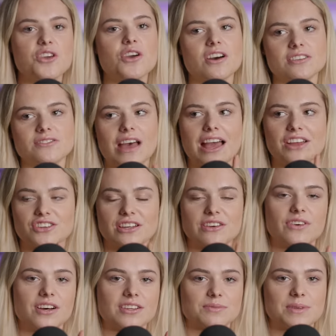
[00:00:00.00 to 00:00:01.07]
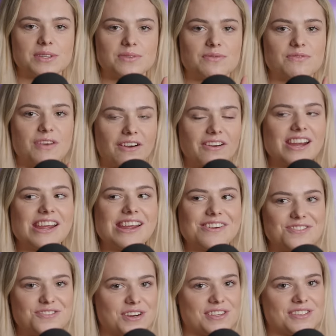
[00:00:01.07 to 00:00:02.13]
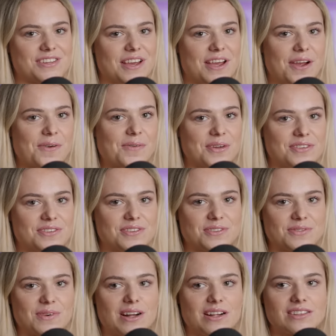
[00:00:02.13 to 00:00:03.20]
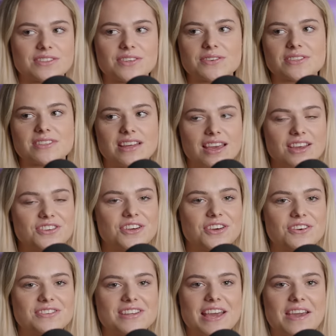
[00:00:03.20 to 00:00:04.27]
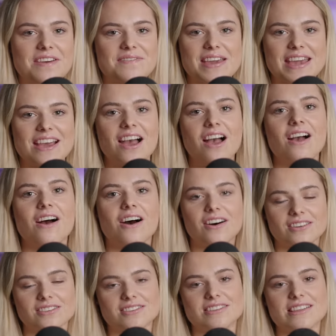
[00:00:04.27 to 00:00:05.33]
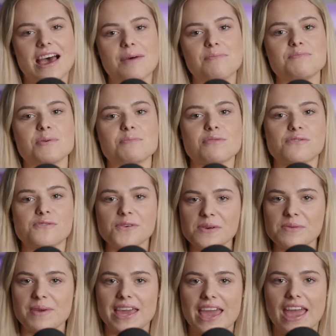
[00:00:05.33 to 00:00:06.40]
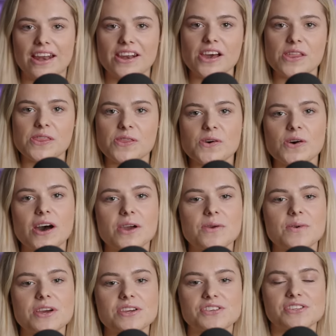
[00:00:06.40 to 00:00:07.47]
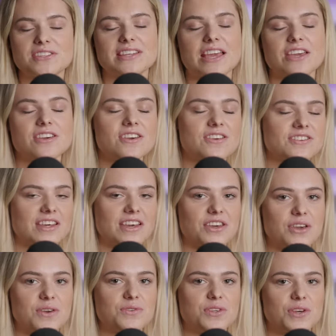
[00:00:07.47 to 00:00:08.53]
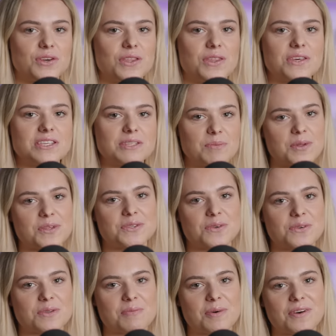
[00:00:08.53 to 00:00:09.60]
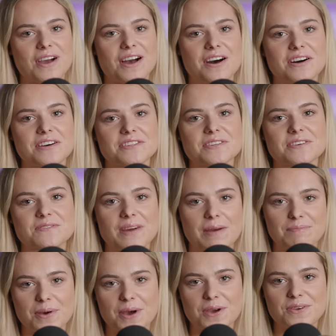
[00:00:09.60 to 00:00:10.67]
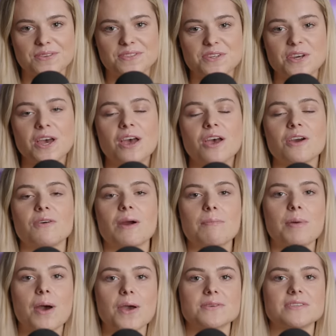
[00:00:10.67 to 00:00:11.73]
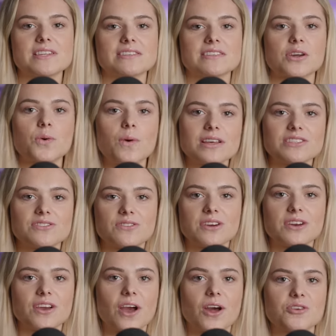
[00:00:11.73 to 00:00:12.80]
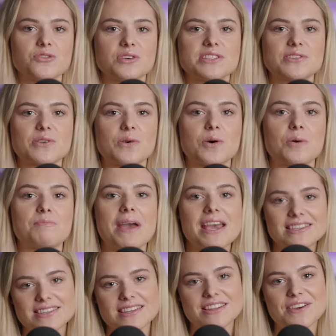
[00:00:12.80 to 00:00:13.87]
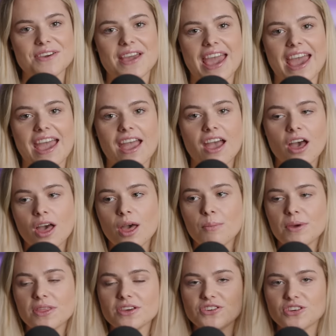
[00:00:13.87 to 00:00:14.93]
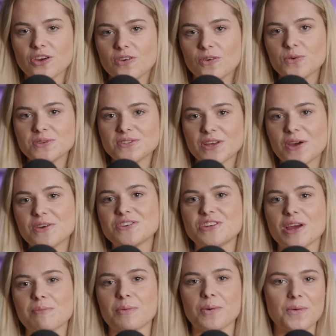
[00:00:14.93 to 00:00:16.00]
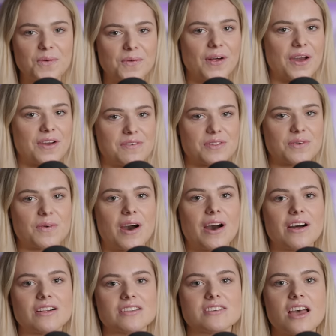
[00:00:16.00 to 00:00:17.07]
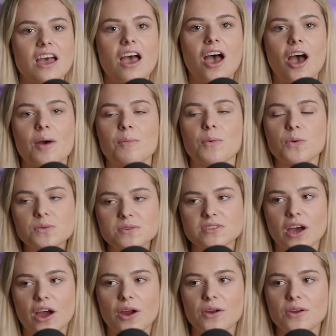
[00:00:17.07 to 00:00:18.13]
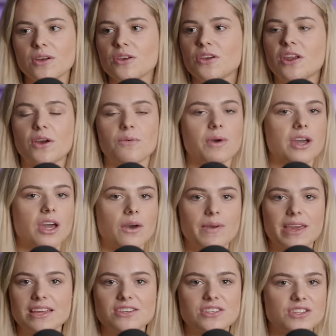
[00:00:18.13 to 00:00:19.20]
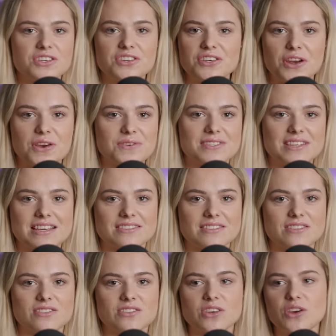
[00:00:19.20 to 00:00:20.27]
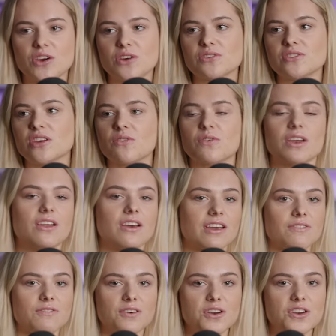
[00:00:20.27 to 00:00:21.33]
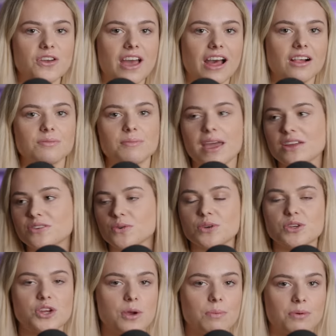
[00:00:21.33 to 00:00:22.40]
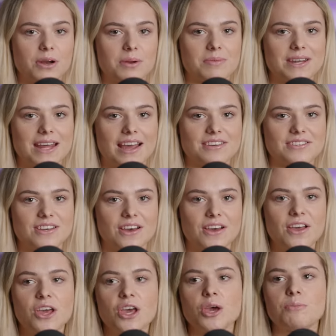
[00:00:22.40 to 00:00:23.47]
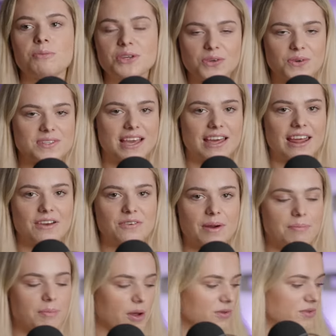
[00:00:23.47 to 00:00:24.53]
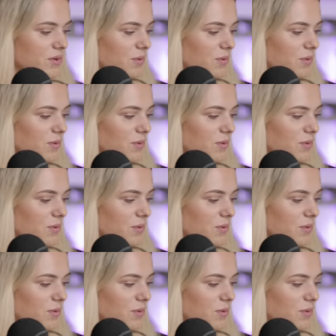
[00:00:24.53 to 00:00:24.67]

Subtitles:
You guys actually have asked me some very interesting ones as well, so stay tuned to hear me answer them. But before we begin, I thought I would just say a huge thank you to the sponsor of the podcast, RedPost. RedPost is an equestrian and country store based in the UK, but they should also ship all over the world. Also, you know, we're going into the show season soon, so if you're looking for a new helmet or a new body protector, be sure to get it at RedPost.